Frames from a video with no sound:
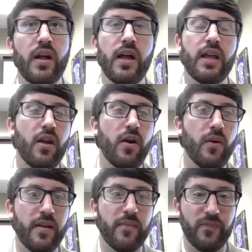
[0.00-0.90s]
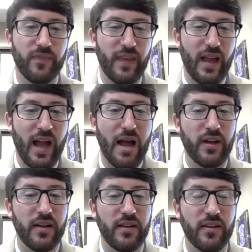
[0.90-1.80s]
And
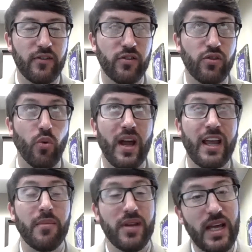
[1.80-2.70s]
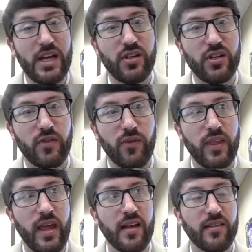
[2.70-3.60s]
so recommendations for
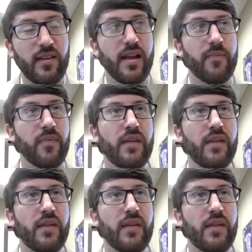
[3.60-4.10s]
the essay,